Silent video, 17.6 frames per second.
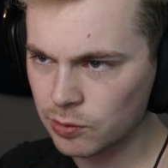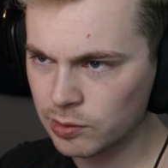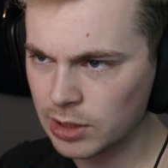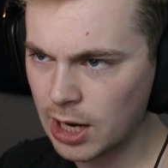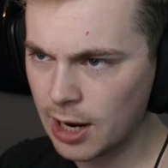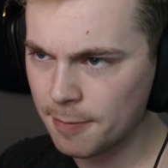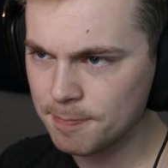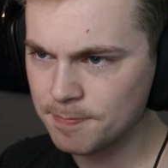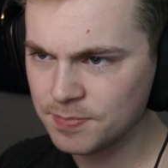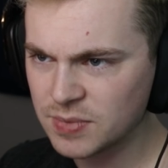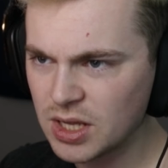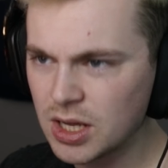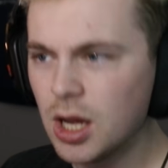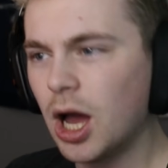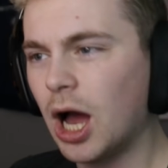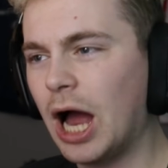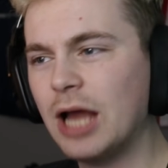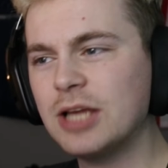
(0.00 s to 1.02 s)
lot.
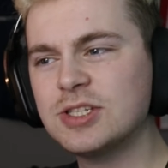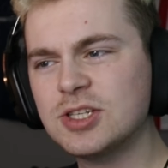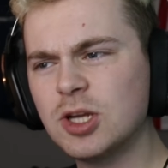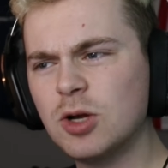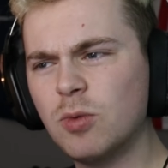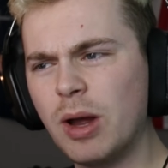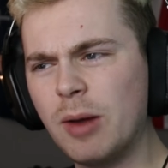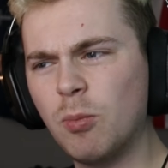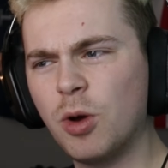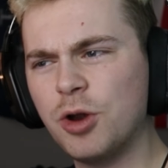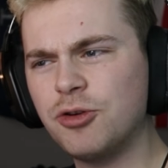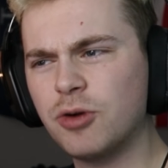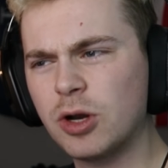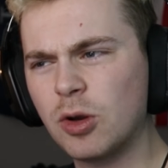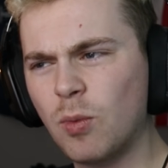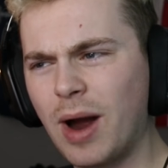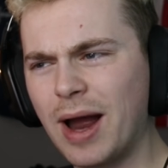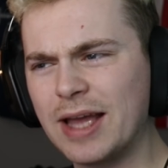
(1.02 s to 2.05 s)
I still am
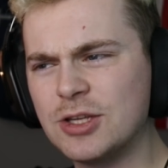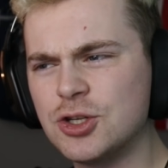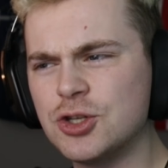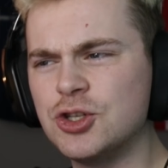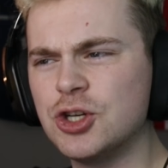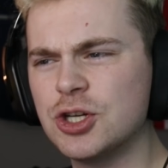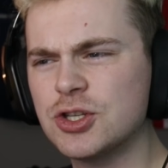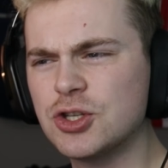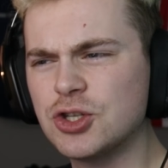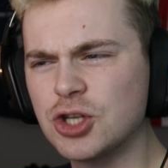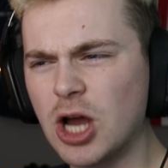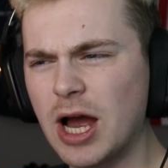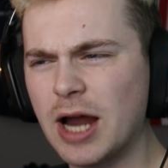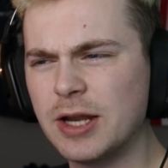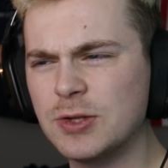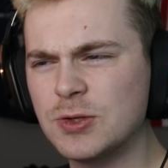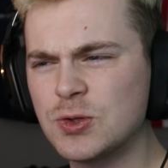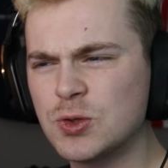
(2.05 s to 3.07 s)
wondering why it's just
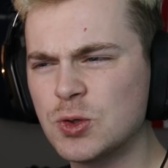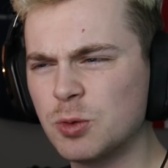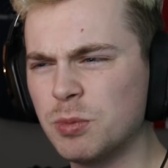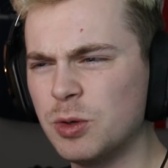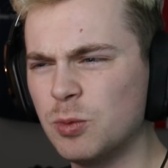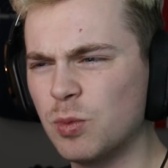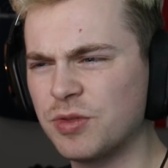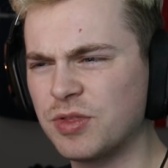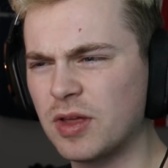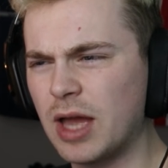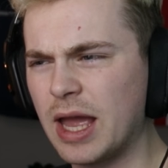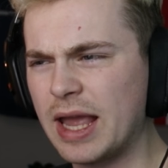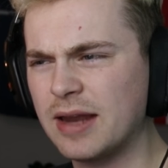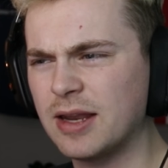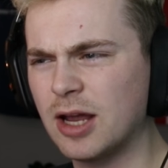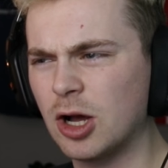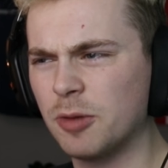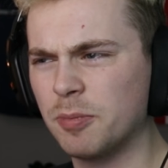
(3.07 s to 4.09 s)
Chan and Seungmin with the
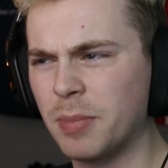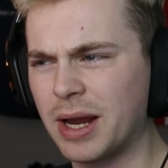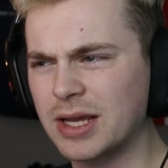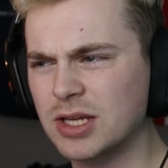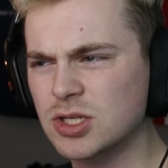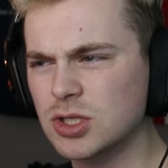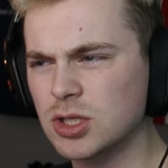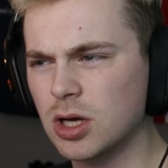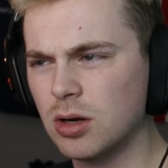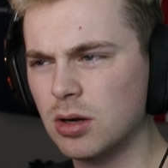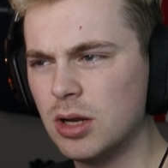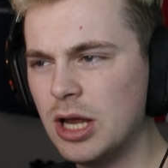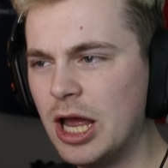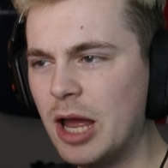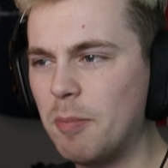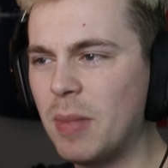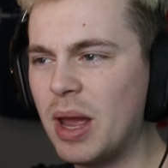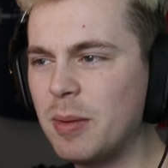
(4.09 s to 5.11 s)
handheld mics though.
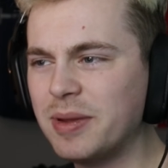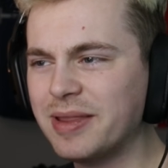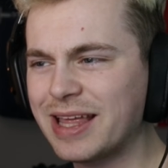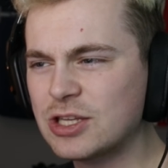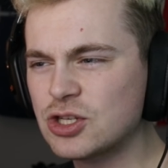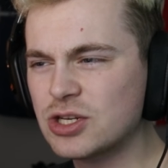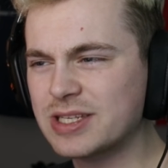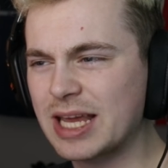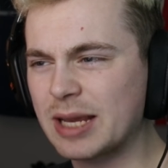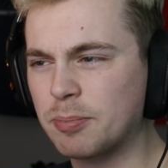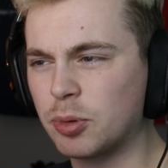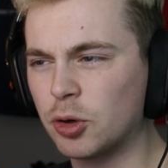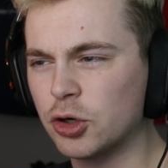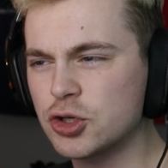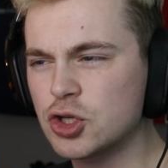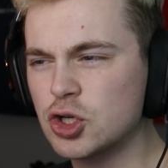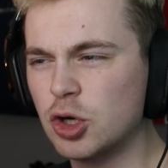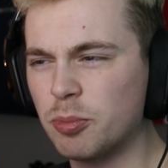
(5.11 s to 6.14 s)
Maybe that's just like
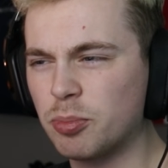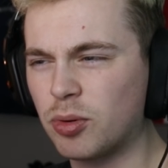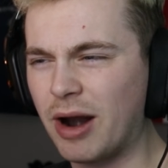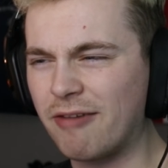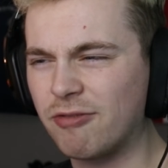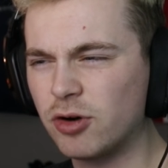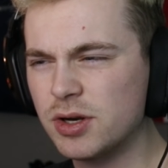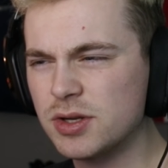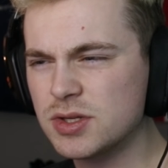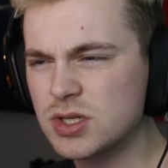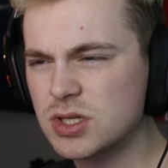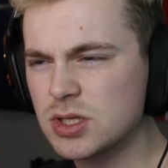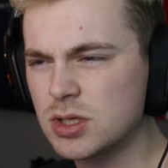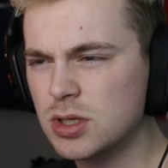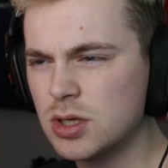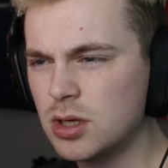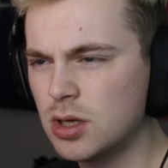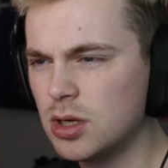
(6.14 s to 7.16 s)
personal
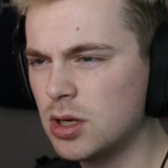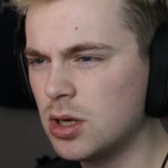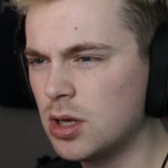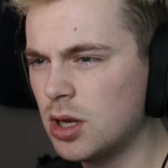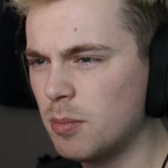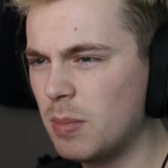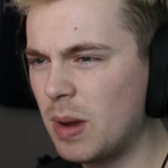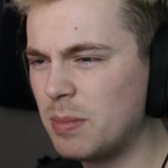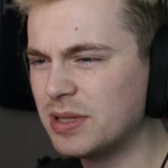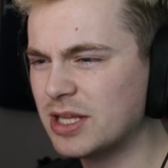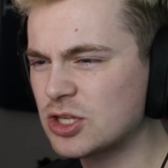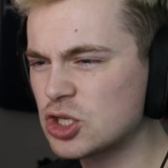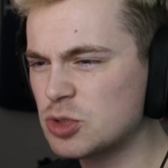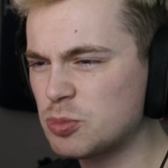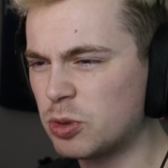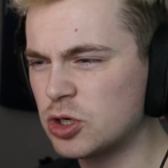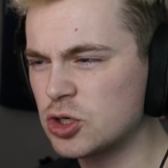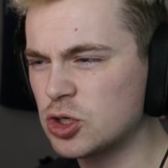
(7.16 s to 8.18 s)
preference.
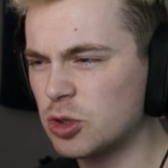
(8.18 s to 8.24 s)
Because